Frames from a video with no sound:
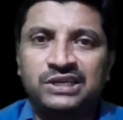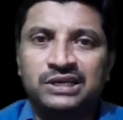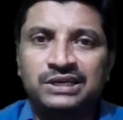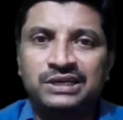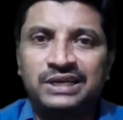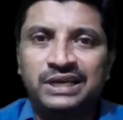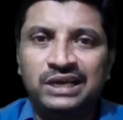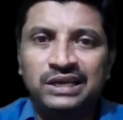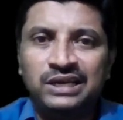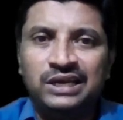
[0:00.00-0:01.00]
D,
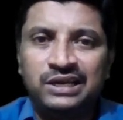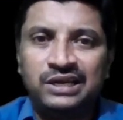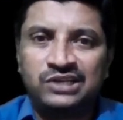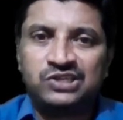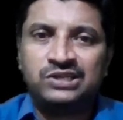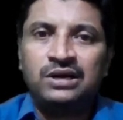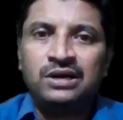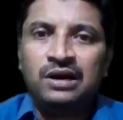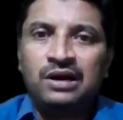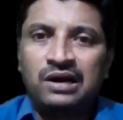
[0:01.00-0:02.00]
E, H
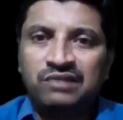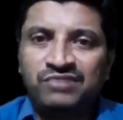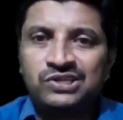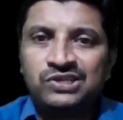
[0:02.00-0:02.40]
on which